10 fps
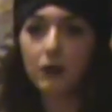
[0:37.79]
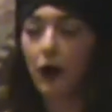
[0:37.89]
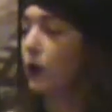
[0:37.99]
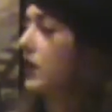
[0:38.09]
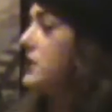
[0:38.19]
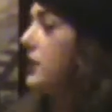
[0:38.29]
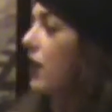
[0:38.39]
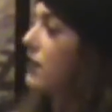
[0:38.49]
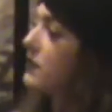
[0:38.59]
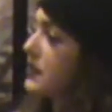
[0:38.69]
I wanted to
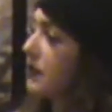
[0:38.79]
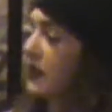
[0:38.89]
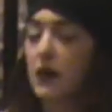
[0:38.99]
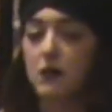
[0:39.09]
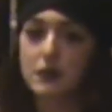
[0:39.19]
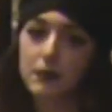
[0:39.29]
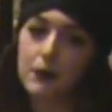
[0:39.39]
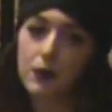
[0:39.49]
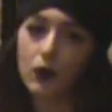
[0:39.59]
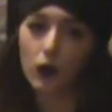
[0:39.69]
go for something that was a
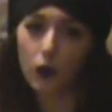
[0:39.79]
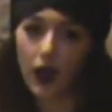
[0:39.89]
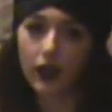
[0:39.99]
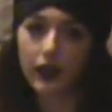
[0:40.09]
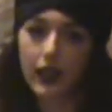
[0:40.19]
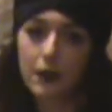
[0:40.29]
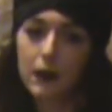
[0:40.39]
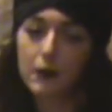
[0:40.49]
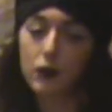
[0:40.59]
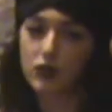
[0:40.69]
bit more quirky, a
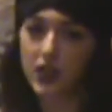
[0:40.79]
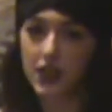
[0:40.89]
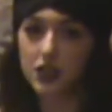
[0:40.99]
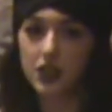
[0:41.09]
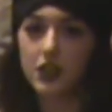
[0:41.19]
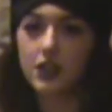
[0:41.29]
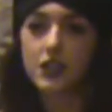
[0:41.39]
bit more textured.